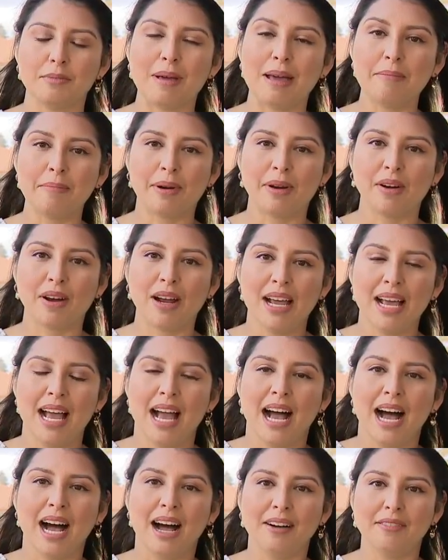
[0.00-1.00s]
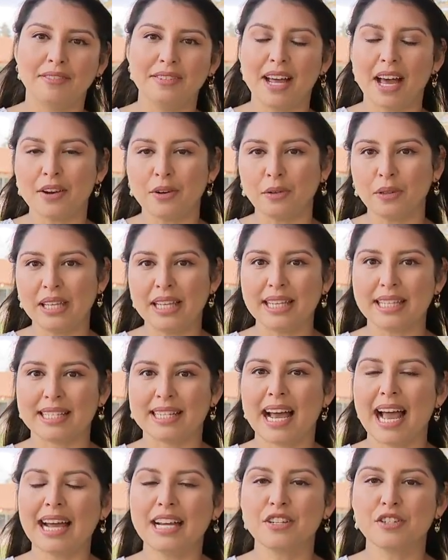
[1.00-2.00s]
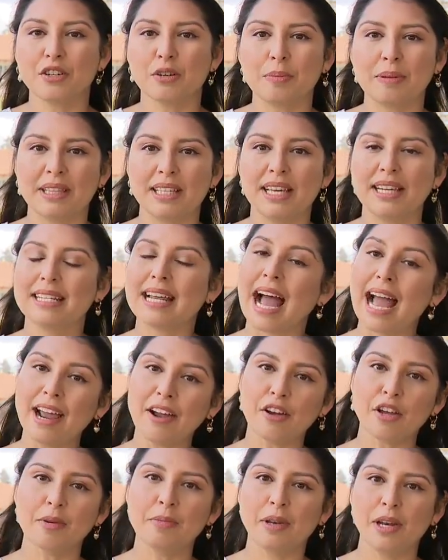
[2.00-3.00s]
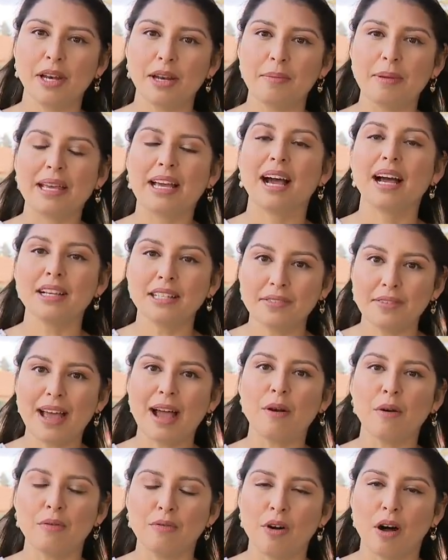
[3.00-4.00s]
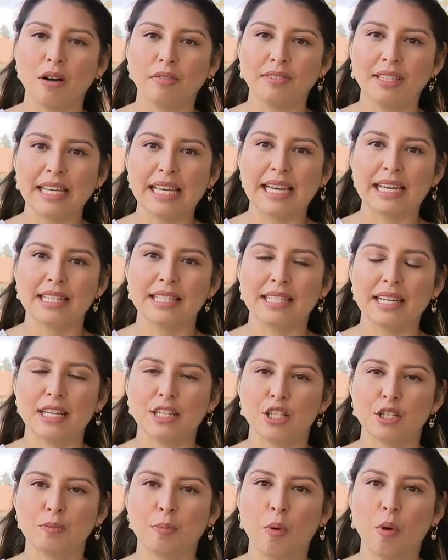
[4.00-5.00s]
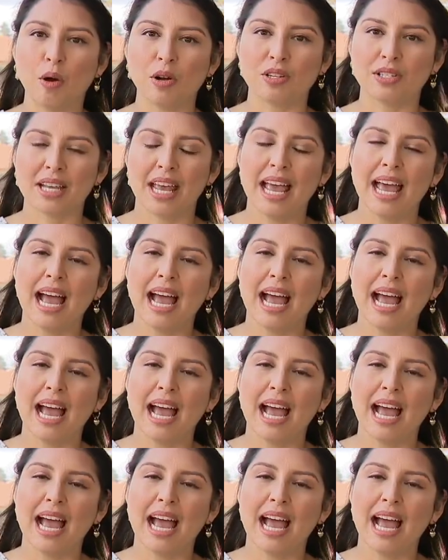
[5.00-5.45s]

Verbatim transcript: member of not only this high school, but the entire community because of how involved he is in sports.